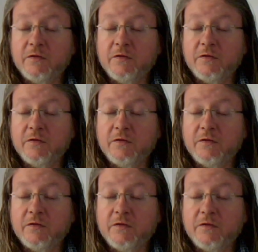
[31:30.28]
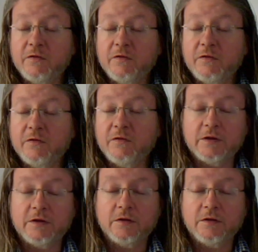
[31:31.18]
and there's a lot of
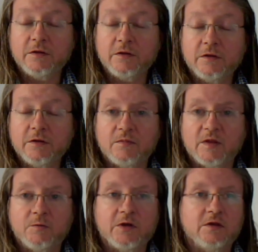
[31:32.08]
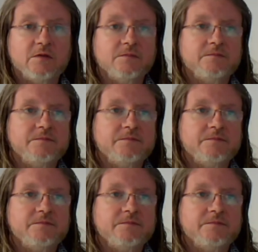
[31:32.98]
traffic, well,